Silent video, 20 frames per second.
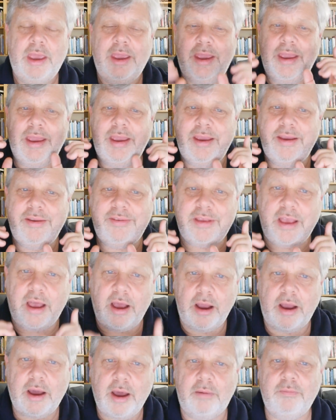He is
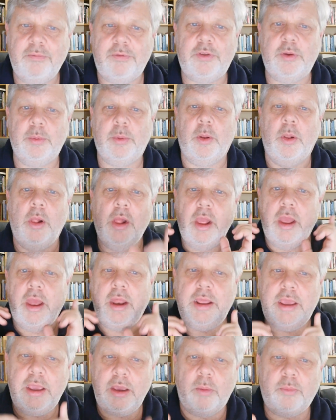uncomfortable
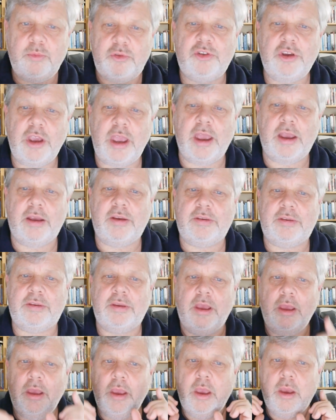and he objects.